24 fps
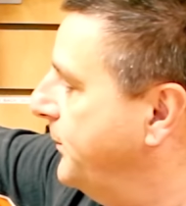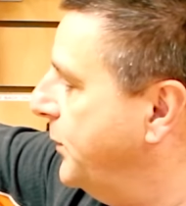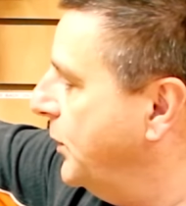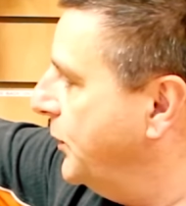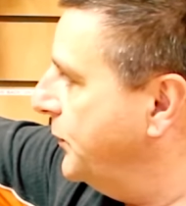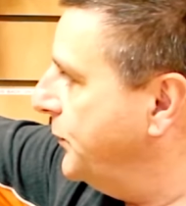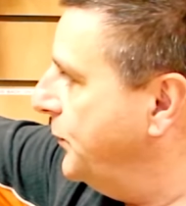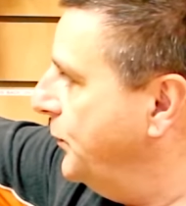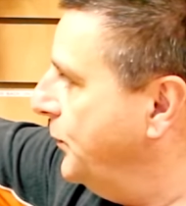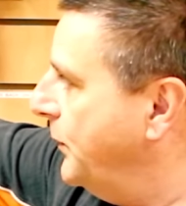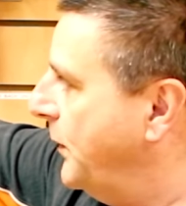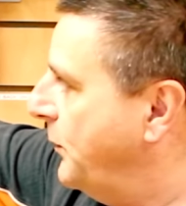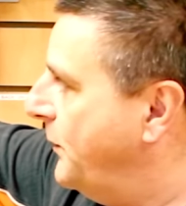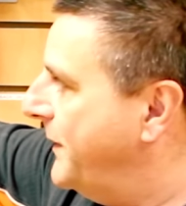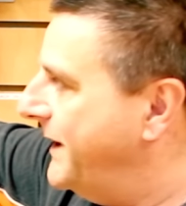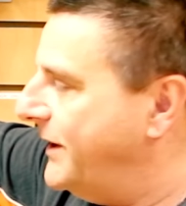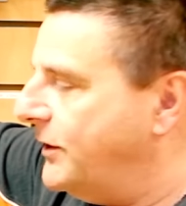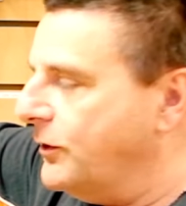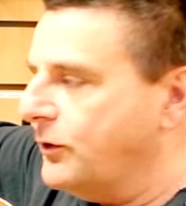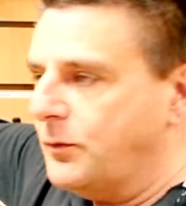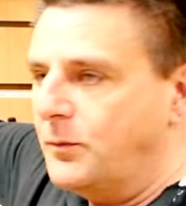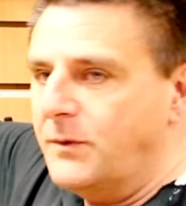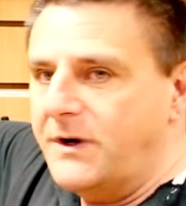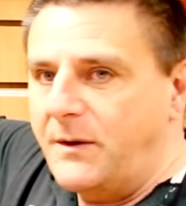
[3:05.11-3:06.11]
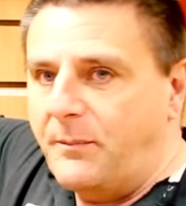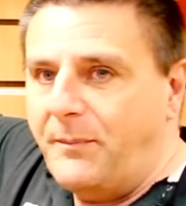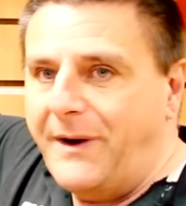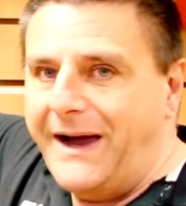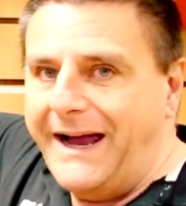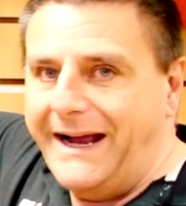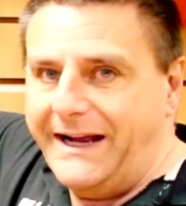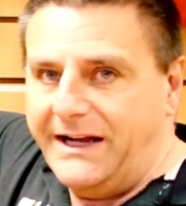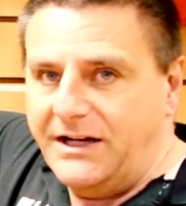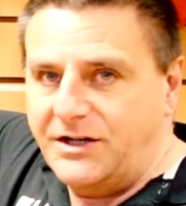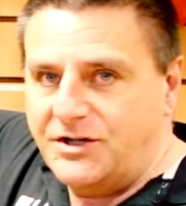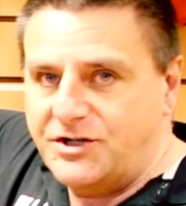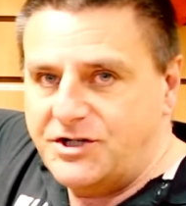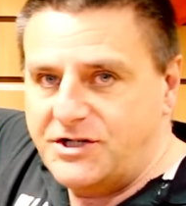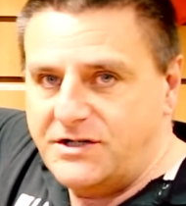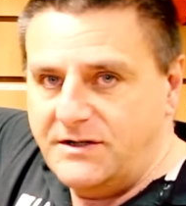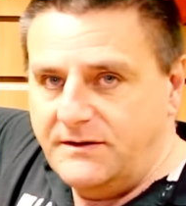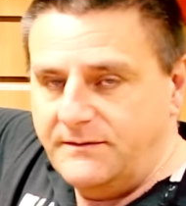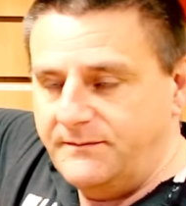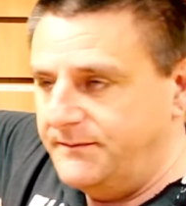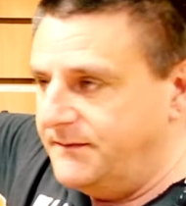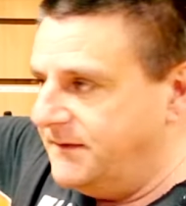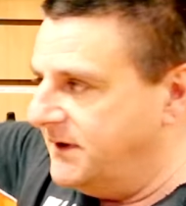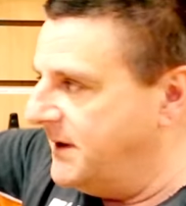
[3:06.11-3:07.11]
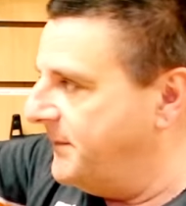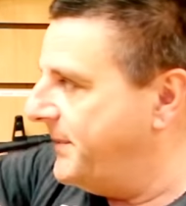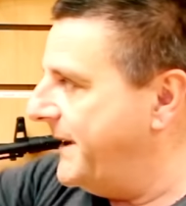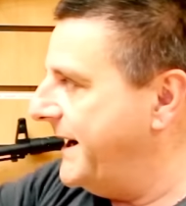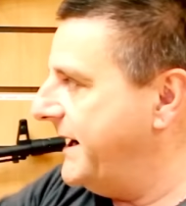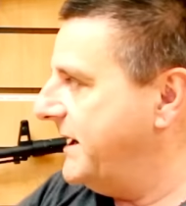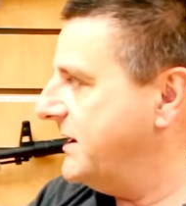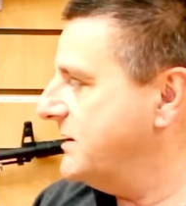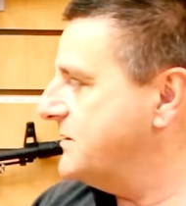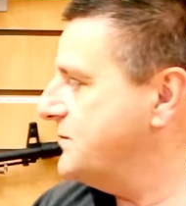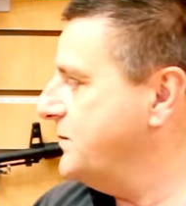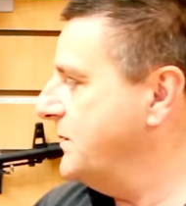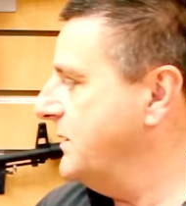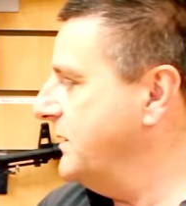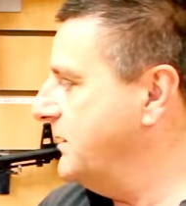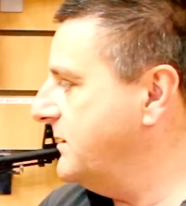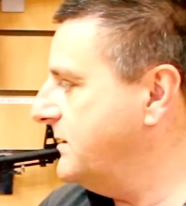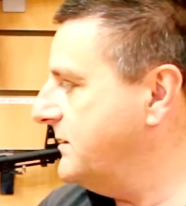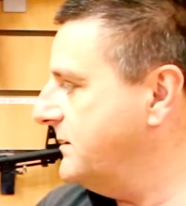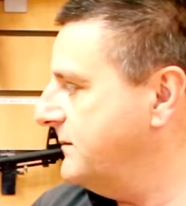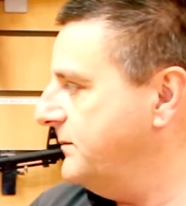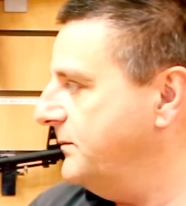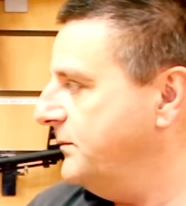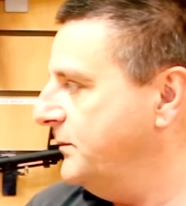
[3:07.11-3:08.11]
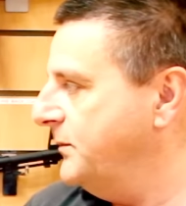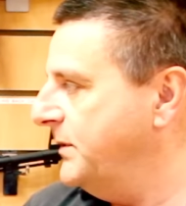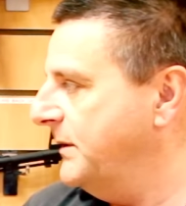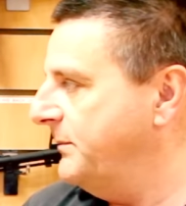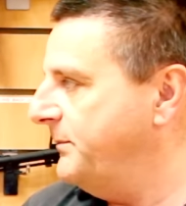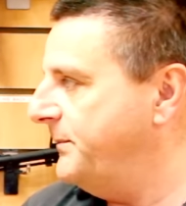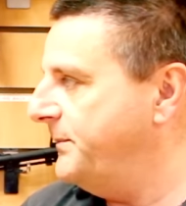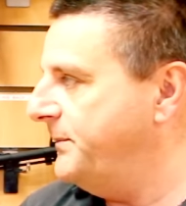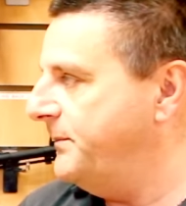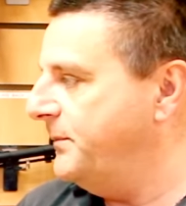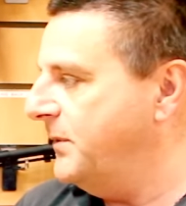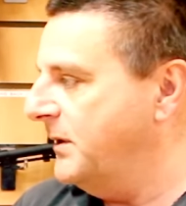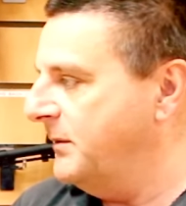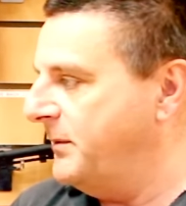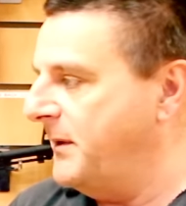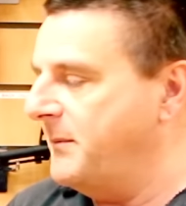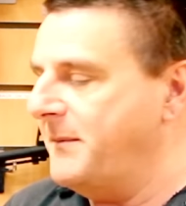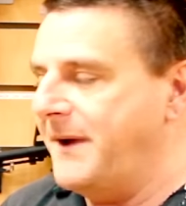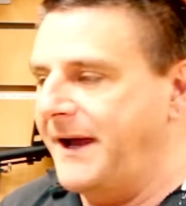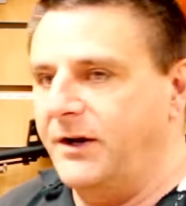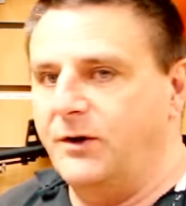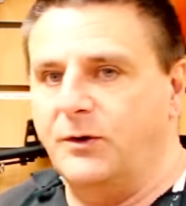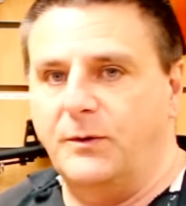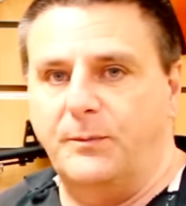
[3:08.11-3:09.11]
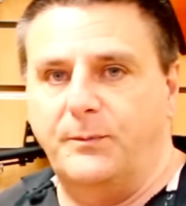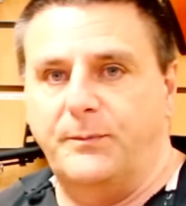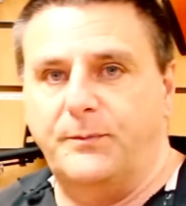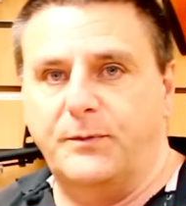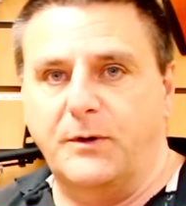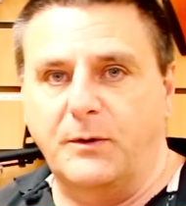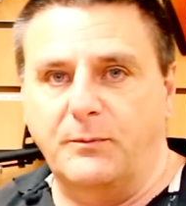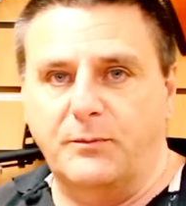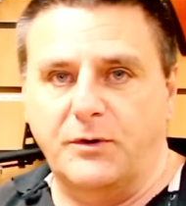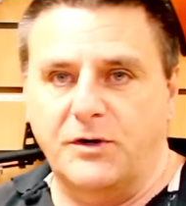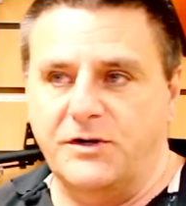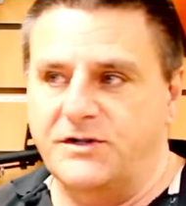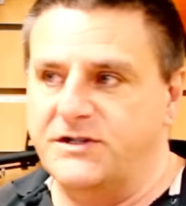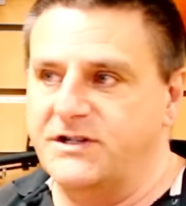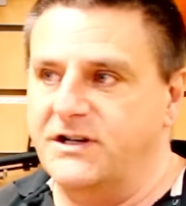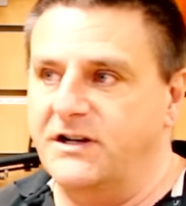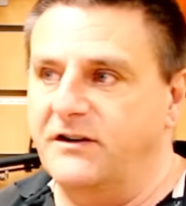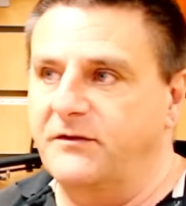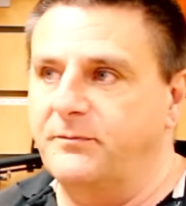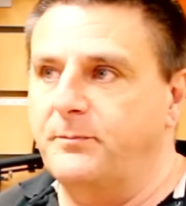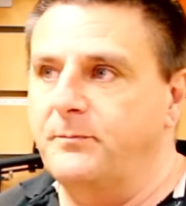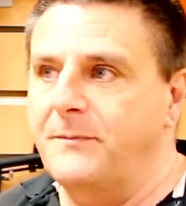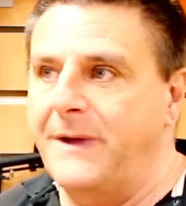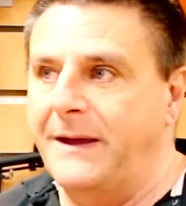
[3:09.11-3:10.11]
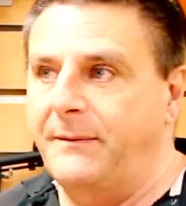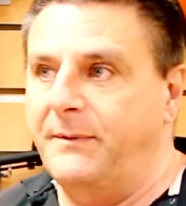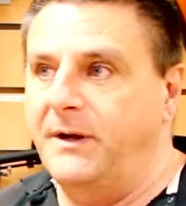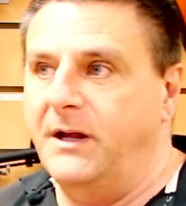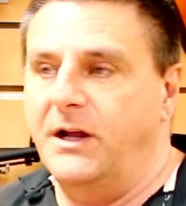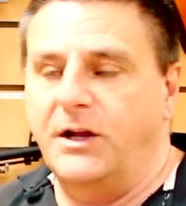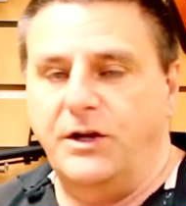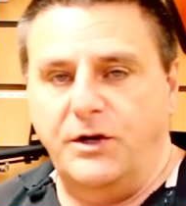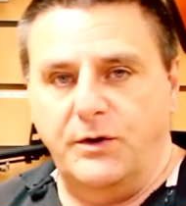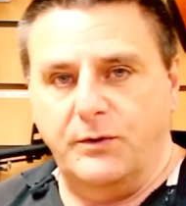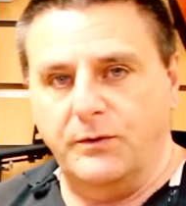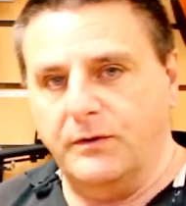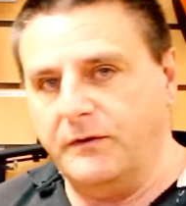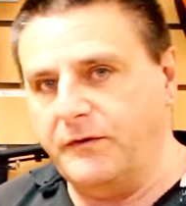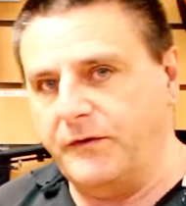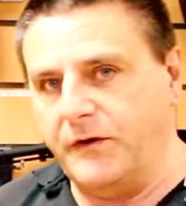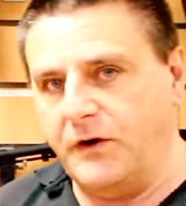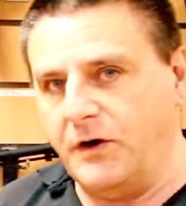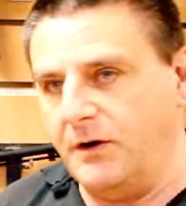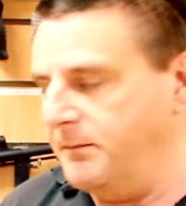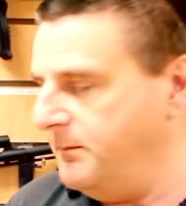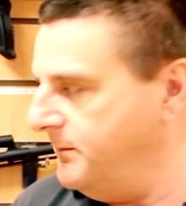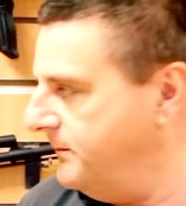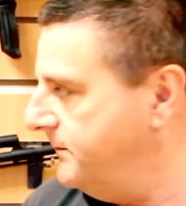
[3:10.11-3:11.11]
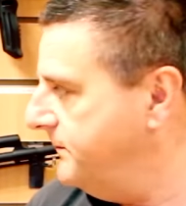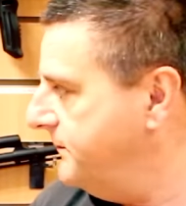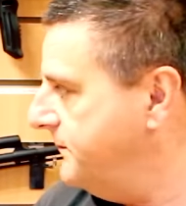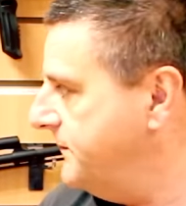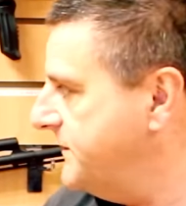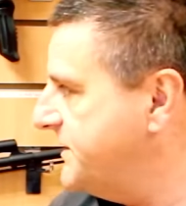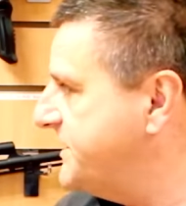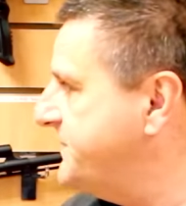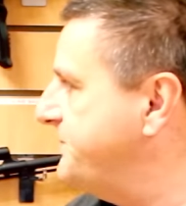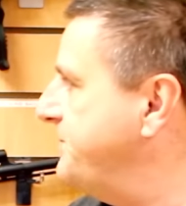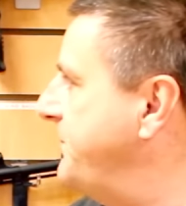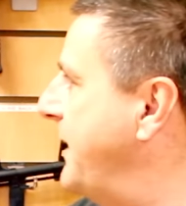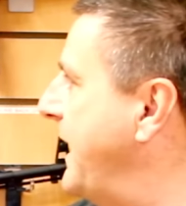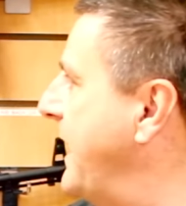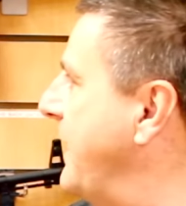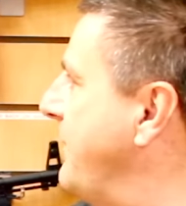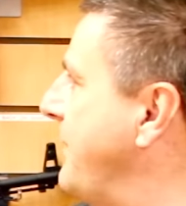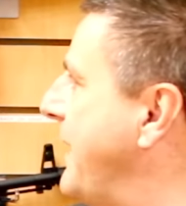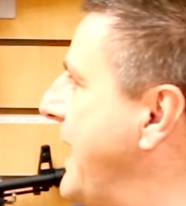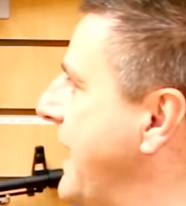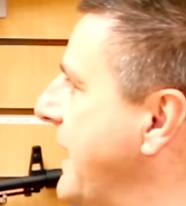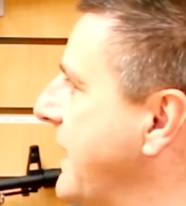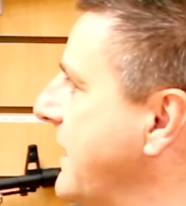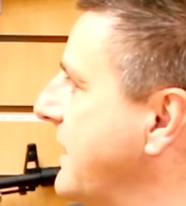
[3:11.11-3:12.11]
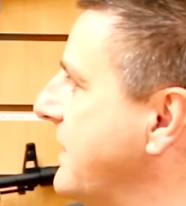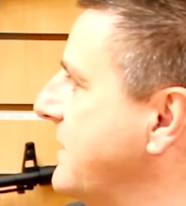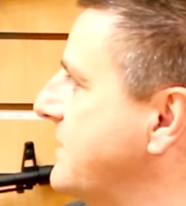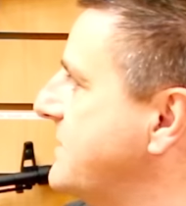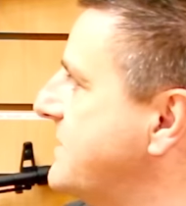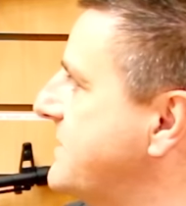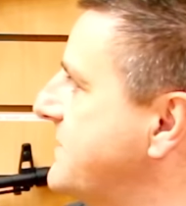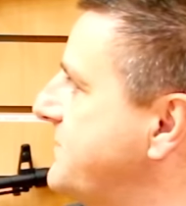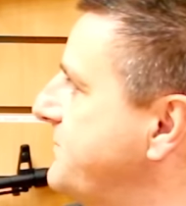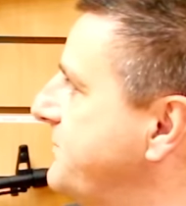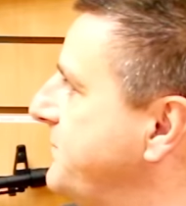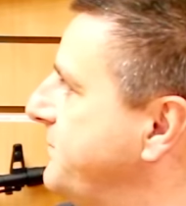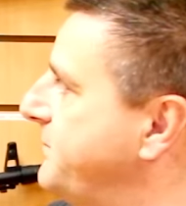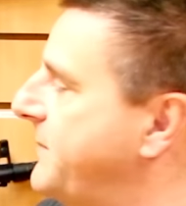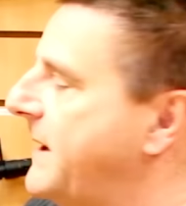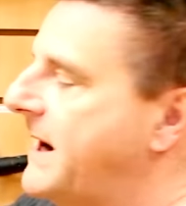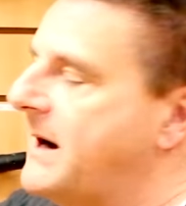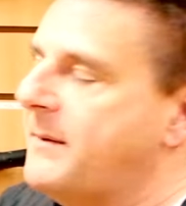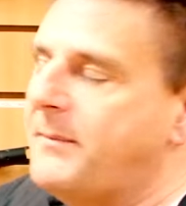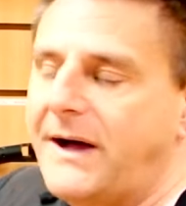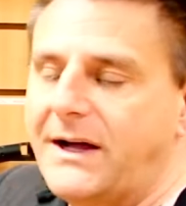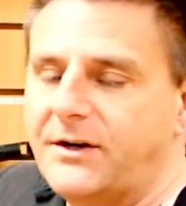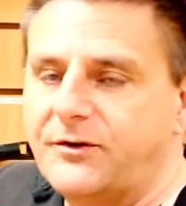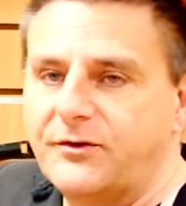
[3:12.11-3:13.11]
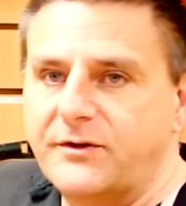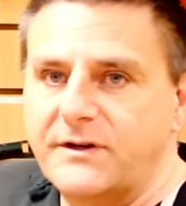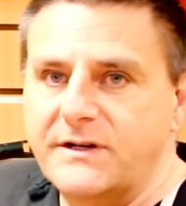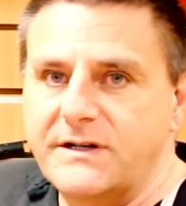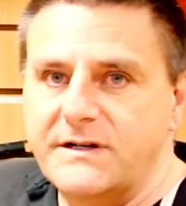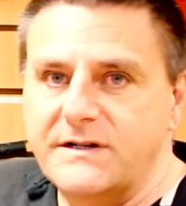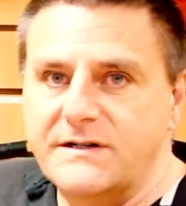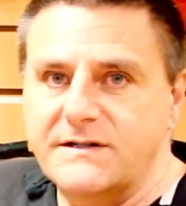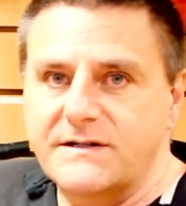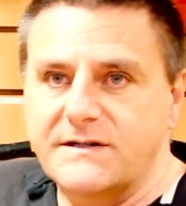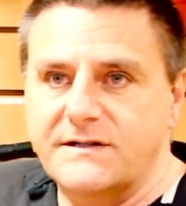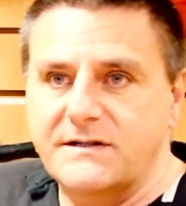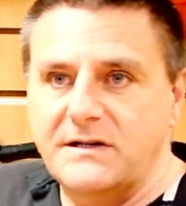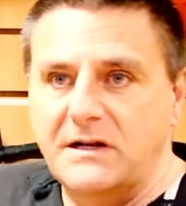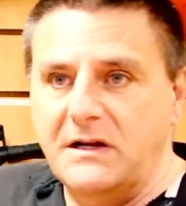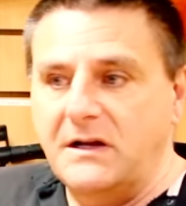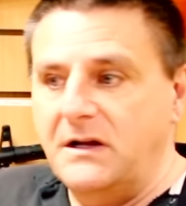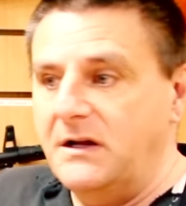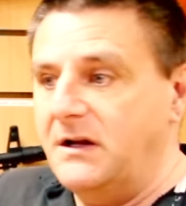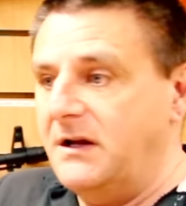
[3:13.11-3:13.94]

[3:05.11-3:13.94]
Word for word: But when we do them with a package, the package will, will, will be made up comprising of maybe a uniform, spare mags, spare batteries,